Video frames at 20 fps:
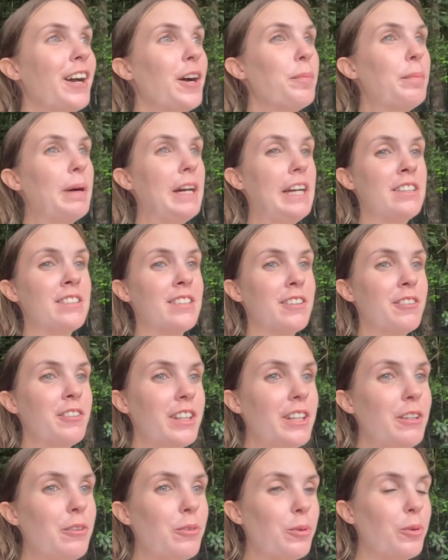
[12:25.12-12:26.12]
but it's still
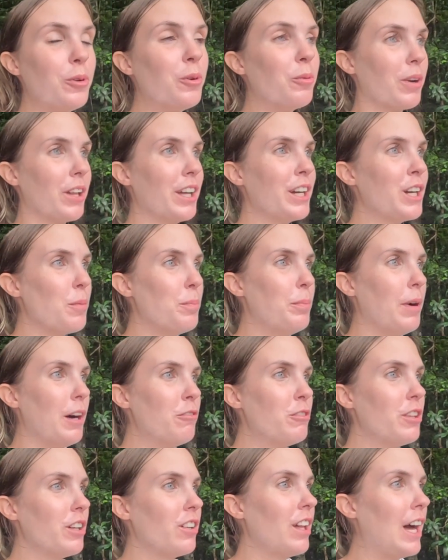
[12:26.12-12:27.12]
really cool. We're like
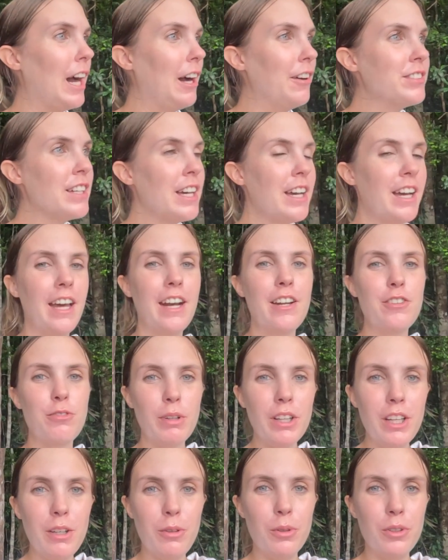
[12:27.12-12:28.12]
above the clouds, and it's
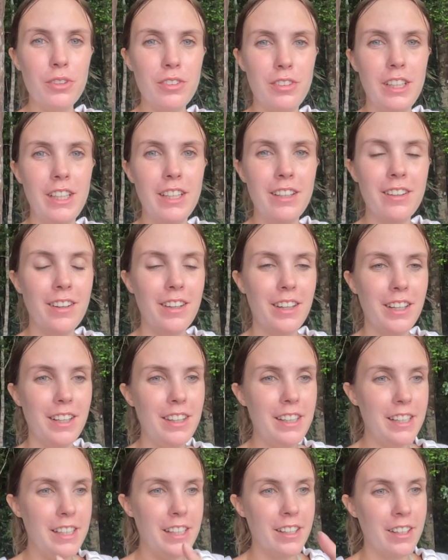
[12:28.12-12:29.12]
really cool seeing
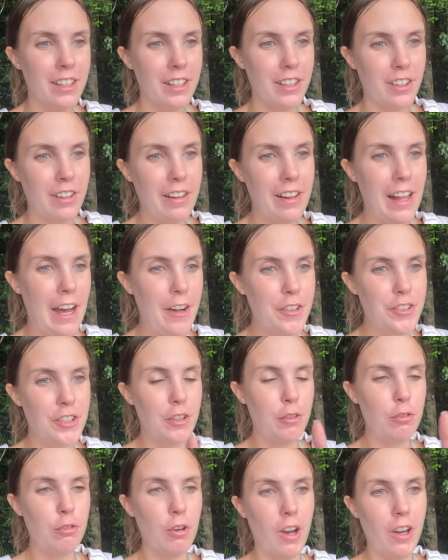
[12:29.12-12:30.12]
the clouds and
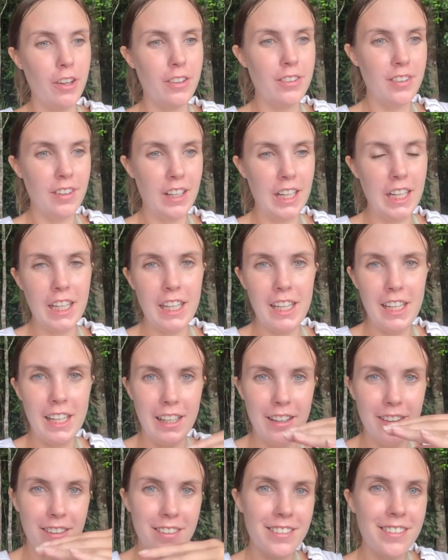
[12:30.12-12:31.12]
the fog sitting
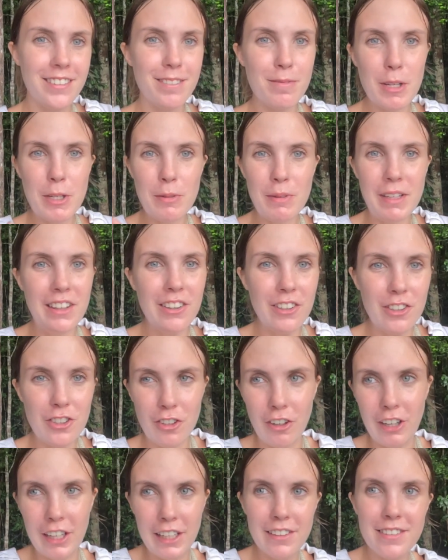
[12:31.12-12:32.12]
in between the
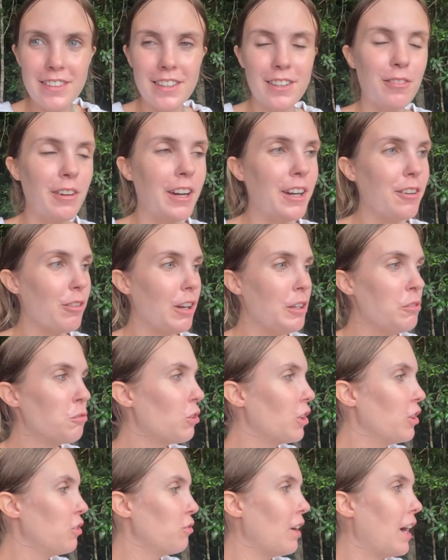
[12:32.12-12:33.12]
trees. It's very
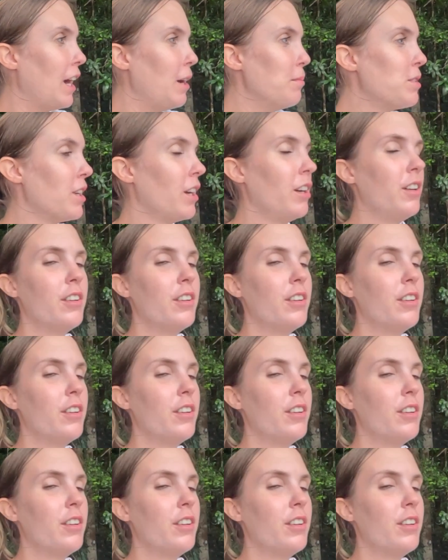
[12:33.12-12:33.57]
rainforest vibes,